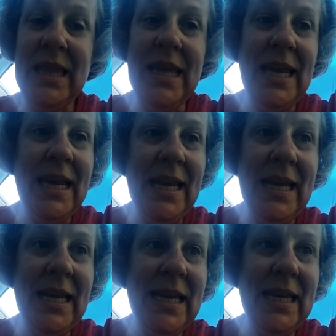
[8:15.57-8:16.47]

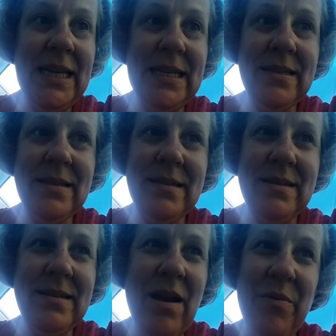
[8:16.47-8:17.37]
They
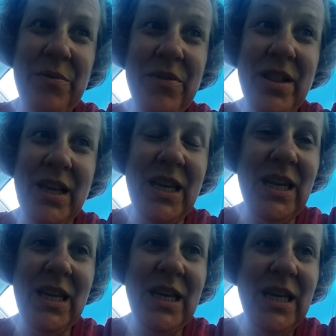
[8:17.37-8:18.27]
don't
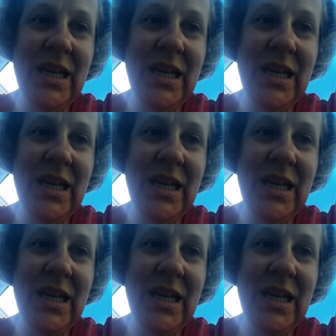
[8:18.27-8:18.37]
really